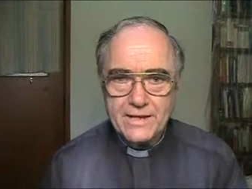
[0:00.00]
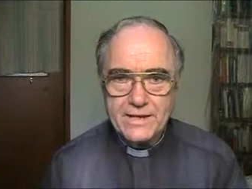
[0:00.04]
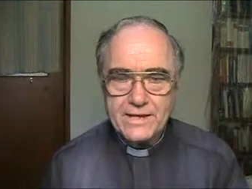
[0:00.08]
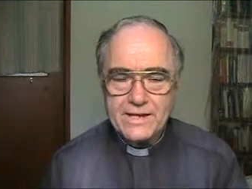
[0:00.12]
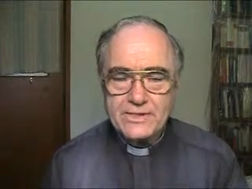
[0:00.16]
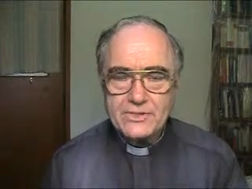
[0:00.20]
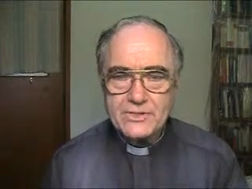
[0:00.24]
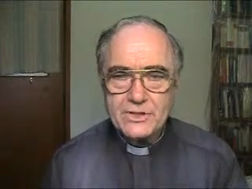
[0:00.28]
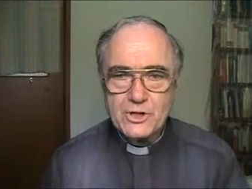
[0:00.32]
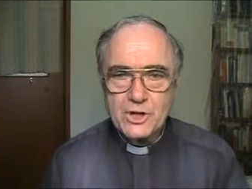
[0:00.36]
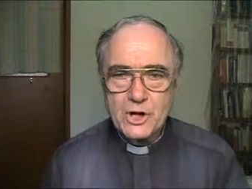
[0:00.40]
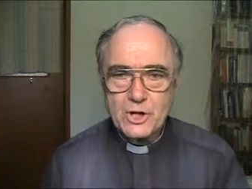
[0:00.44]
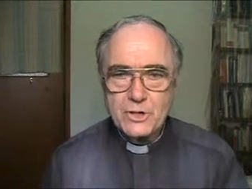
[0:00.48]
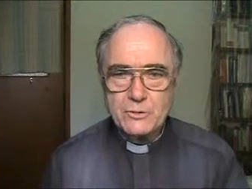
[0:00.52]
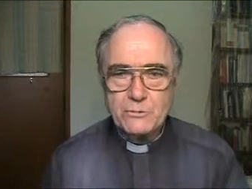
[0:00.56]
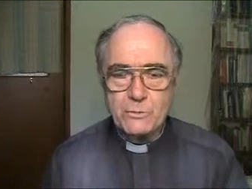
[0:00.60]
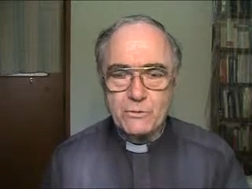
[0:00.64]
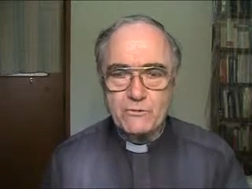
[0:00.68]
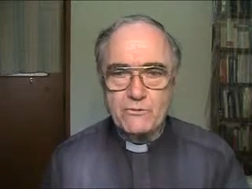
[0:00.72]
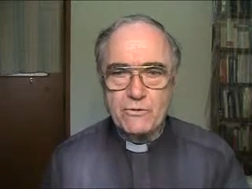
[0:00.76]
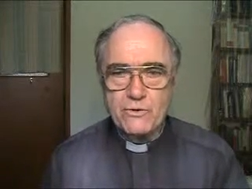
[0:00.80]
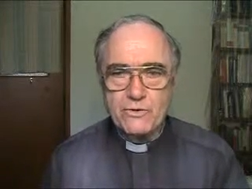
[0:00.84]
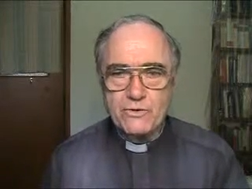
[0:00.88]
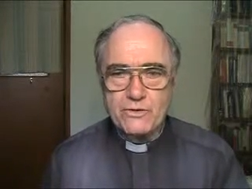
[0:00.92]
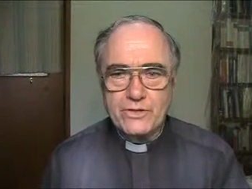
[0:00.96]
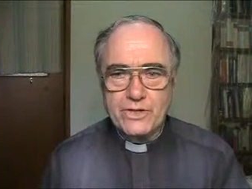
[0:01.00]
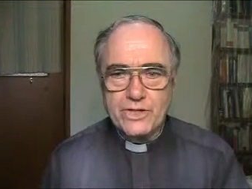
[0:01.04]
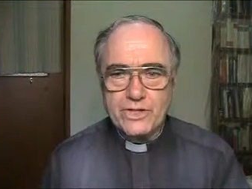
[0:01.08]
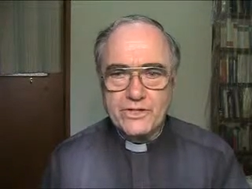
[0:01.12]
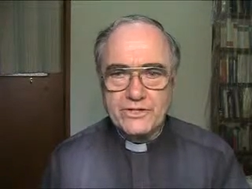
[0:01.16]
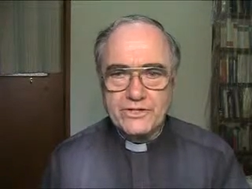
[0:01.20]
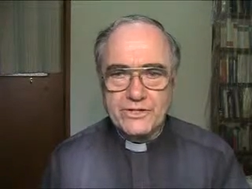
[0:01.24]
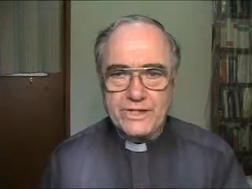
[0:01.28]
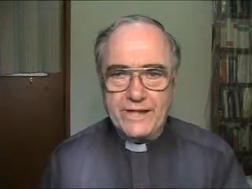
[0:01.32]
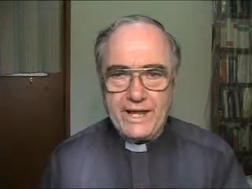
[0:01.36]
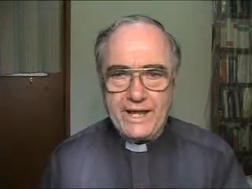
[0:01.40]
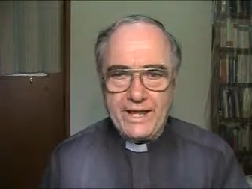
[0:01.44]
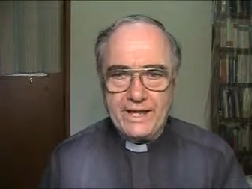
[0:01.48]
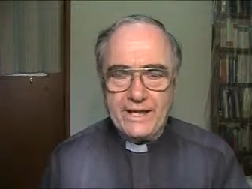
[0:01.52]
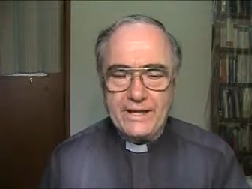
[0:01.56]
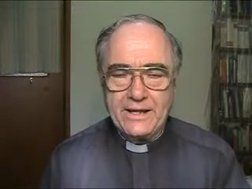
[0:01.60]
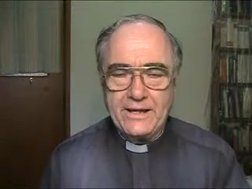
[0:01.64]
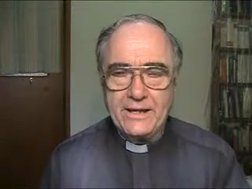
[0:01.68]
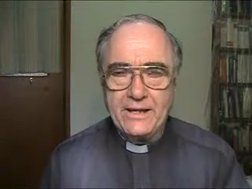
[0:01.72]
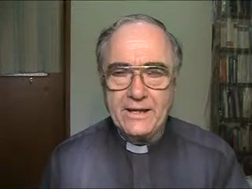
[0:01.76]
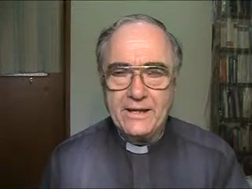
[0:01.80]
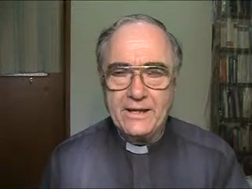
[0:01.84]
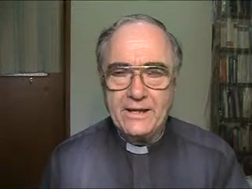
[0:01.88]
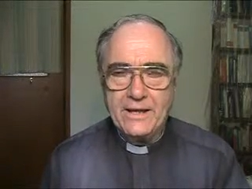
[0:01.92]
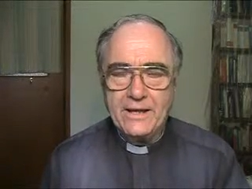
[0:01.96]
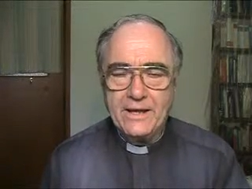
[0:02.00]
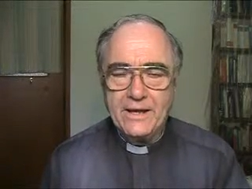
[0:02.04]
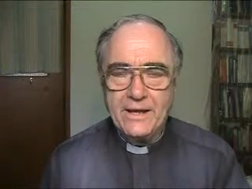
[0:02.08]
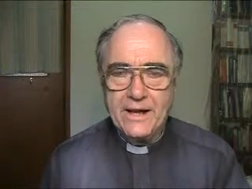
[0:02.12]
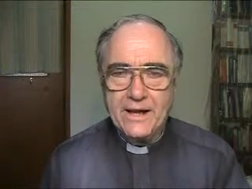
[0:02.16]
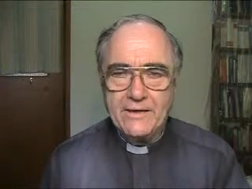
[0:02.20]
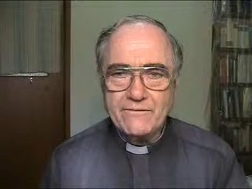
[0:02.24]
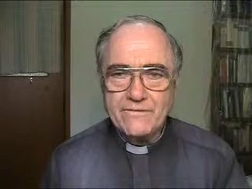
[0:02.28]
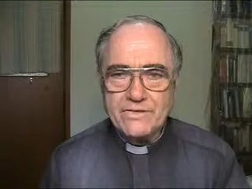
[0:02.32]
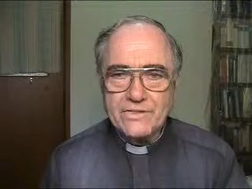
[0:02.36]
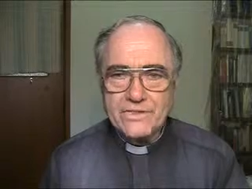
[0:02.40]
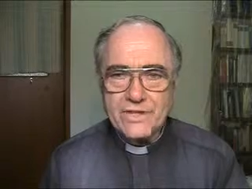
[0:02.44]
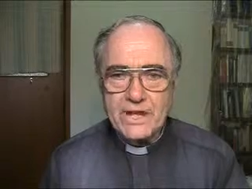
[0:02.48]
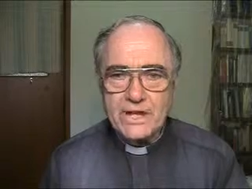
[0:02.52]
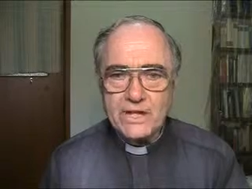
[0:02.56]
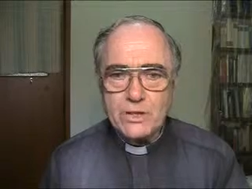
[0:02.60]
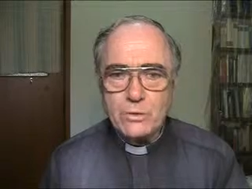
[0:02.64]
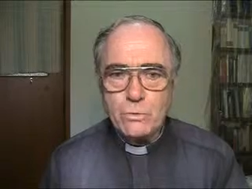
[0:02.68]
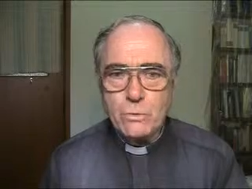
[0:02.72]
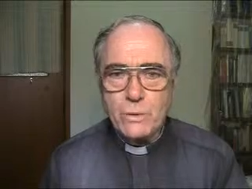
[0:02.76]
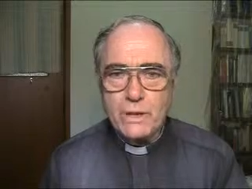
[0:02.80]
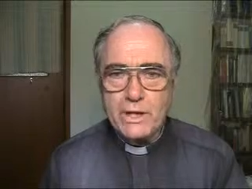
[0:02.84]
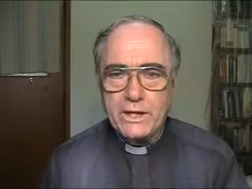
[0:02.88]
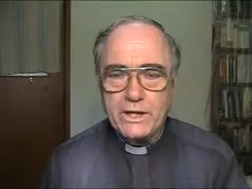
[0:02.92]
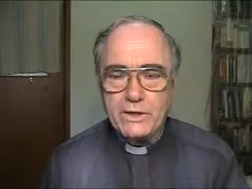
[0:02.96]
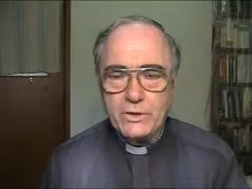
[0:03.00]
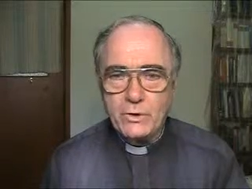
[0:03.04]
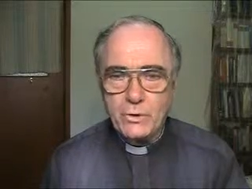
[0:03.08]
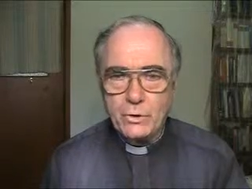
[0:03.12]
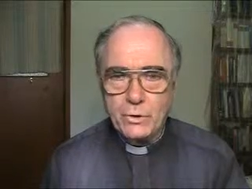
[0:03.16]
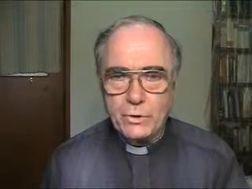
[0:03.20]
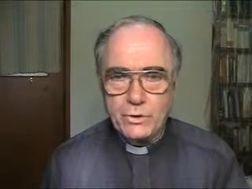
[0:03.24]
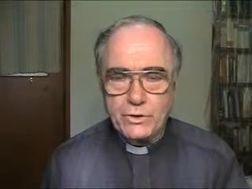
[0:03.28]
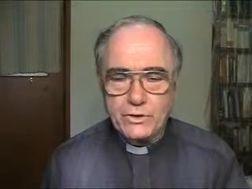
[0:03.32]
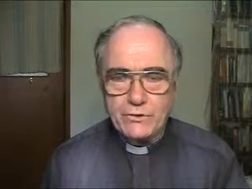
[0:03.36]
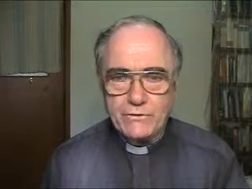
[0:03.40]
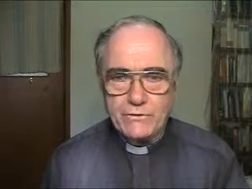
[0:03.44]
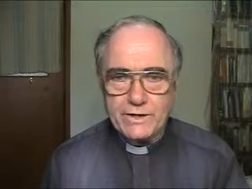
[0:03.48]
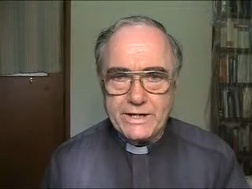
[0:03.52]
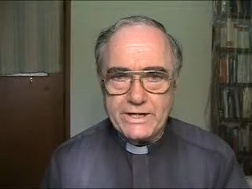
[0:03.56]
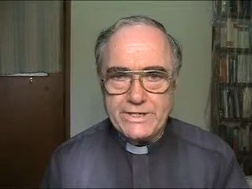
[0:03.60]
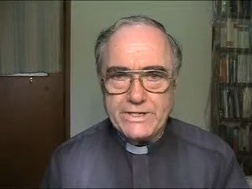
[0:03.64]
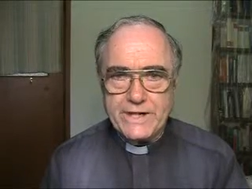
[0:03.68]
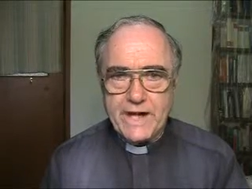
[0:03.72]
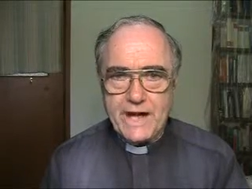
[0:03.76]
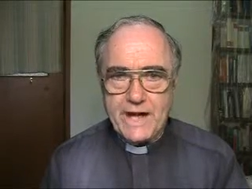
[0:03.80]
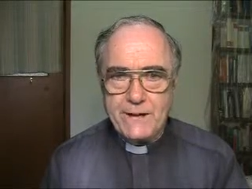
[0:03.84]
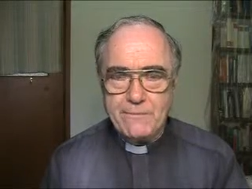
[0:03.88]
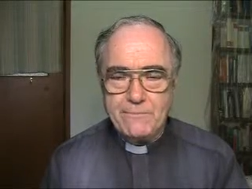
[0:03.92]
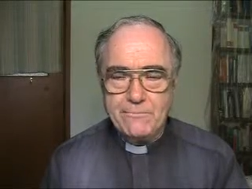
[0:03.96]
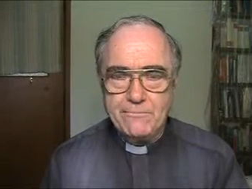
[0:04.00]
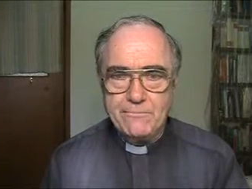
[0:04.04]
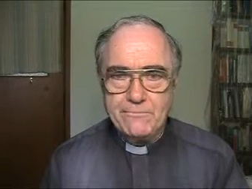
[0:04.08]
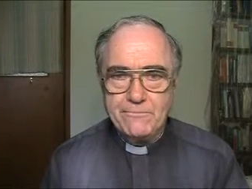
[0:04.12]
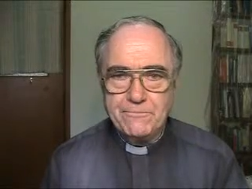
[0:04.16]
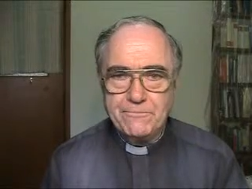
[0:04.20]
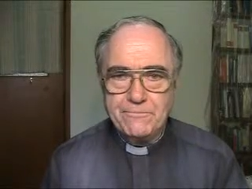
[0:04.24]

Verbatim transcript: It's the Gospel for Thursday of the second week in ordinary time.